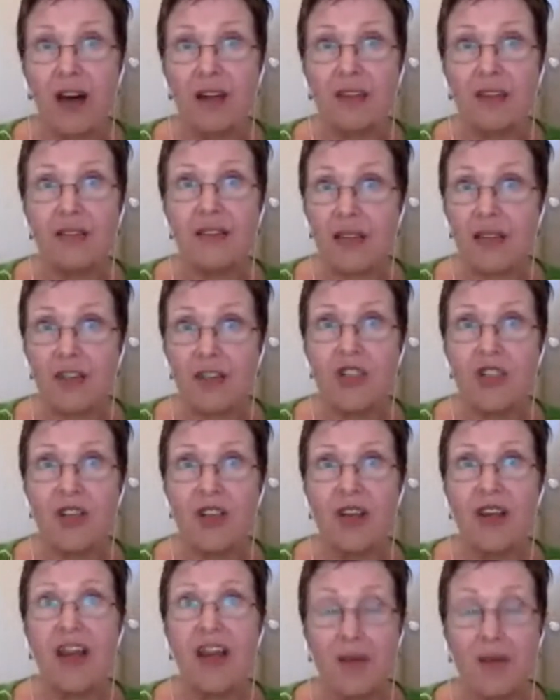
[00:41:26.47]
And
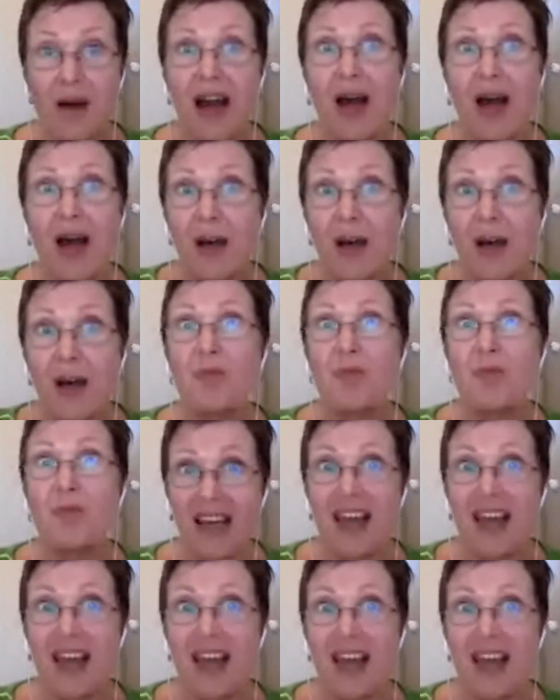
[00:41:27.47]
such how
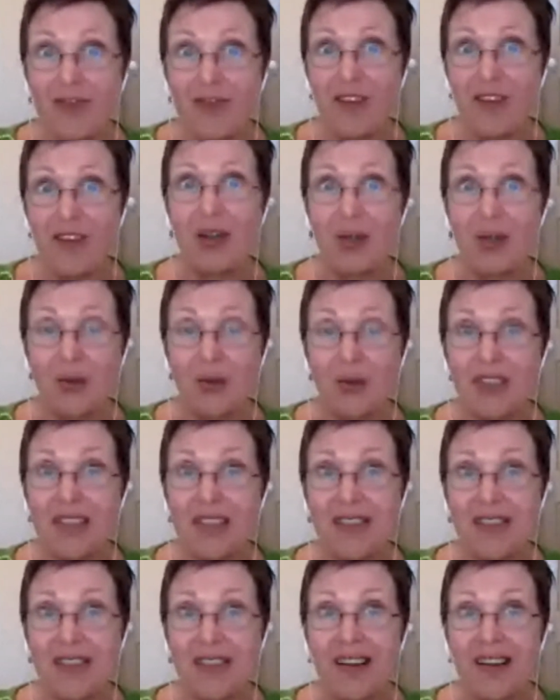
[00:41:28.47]
much better he
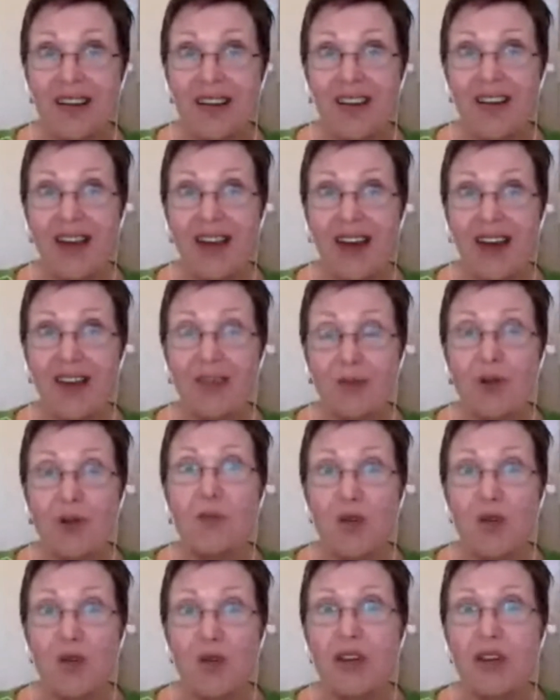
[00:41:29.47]
feels
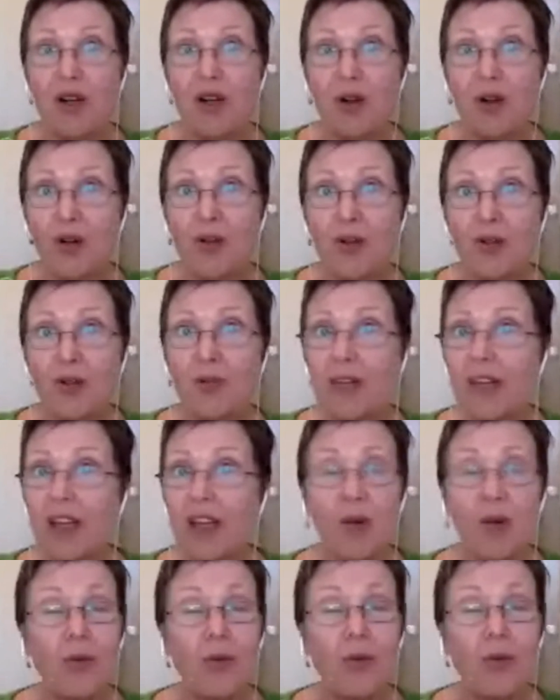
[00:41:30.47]
removing gluten, but
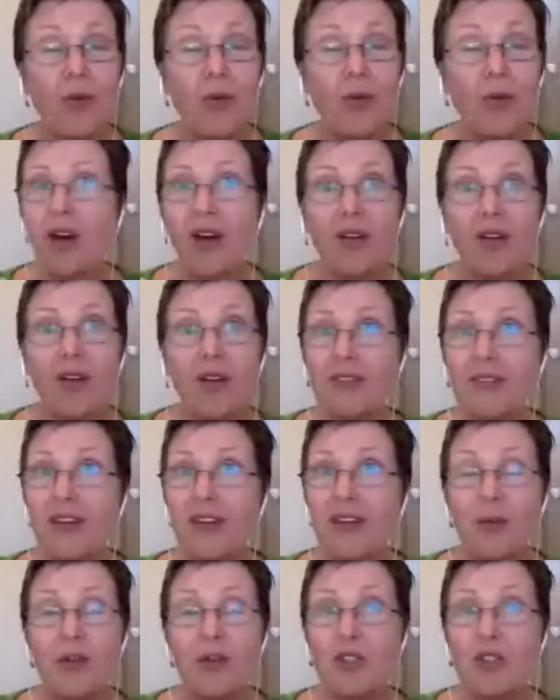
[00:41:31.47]
he wouldn't have known
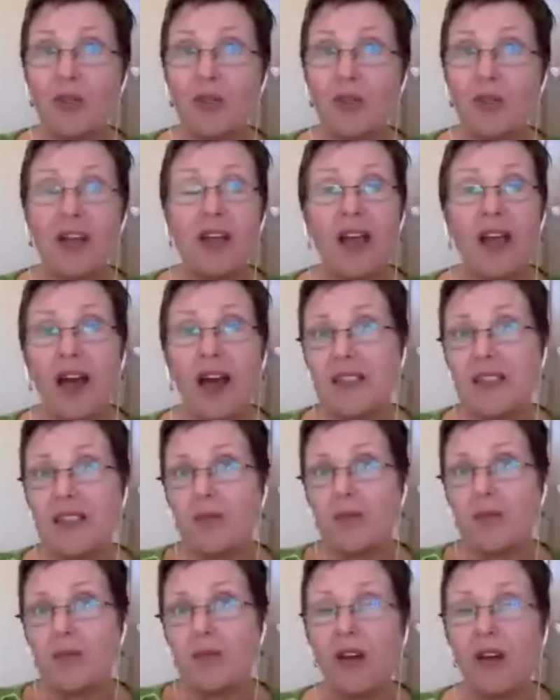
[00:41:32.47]
up until then. He had
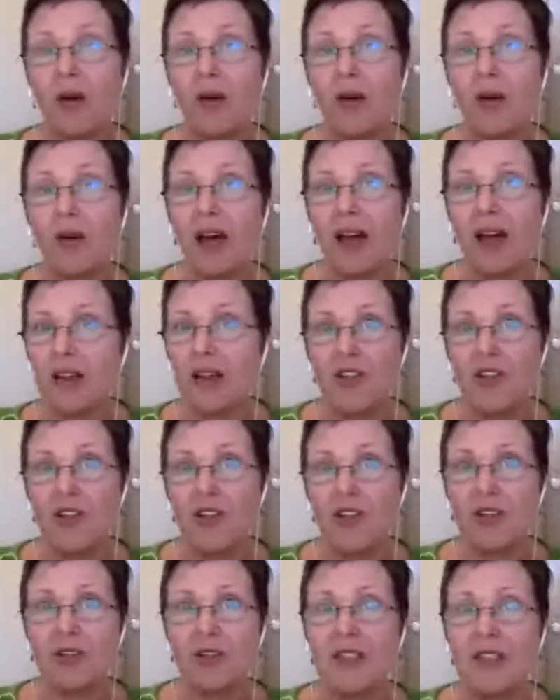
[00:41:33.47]
some ongoing gut
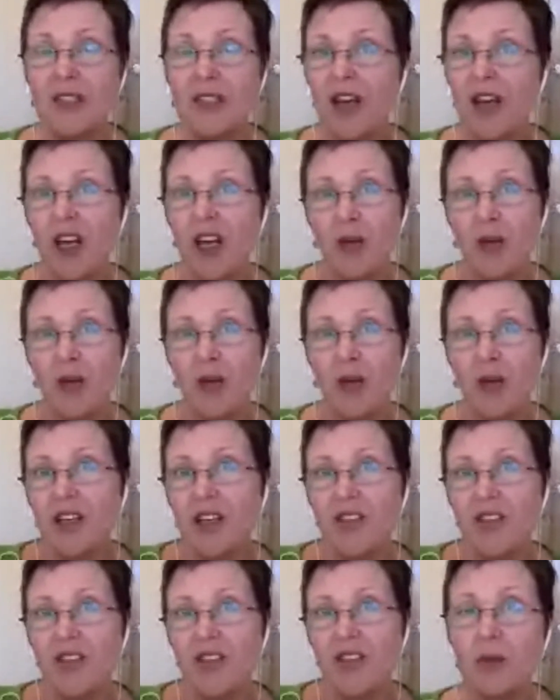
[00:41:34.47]
issues, but he
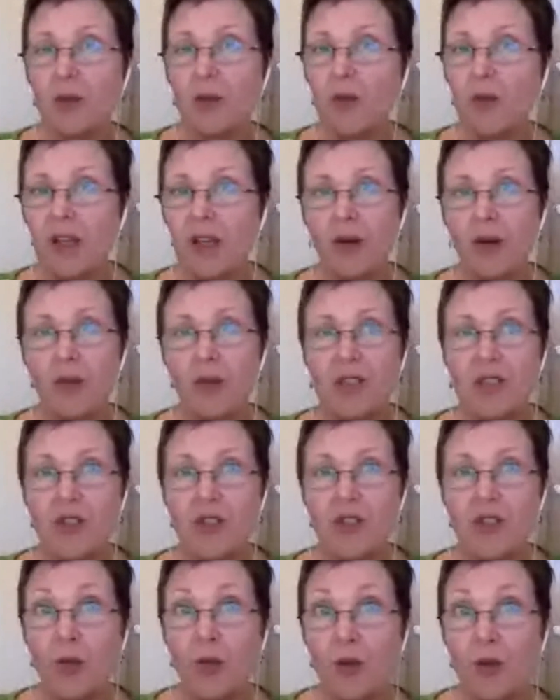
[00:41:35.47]
just thought that was
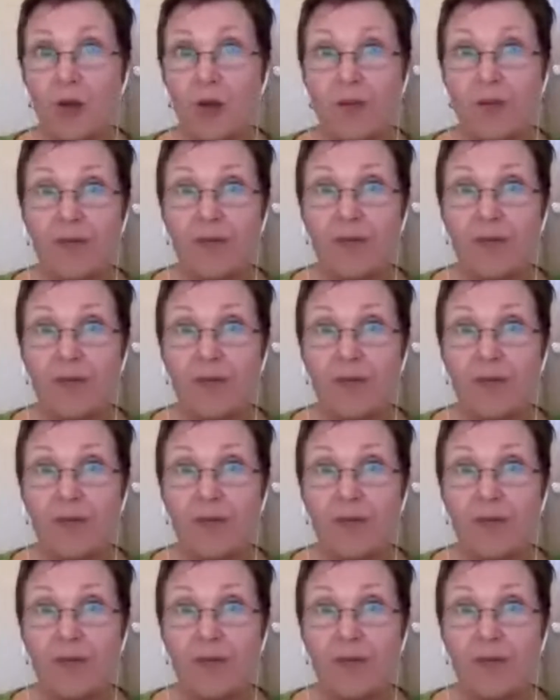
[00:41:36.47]
normal.